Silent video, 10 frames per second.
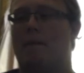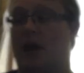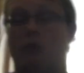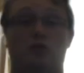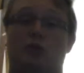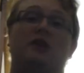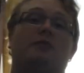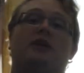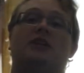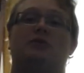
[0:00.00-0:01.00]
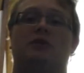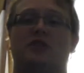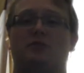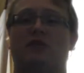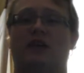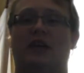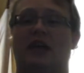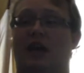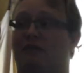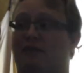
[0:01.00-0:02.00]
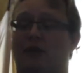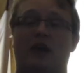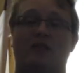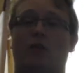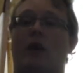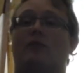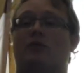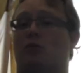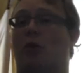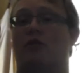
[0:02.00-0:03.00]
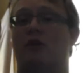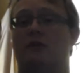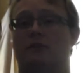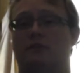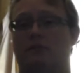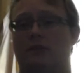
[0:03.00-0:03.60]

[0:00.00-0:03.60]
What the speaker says: but I was really pleased with this movie, and I felt like the wait was worth it.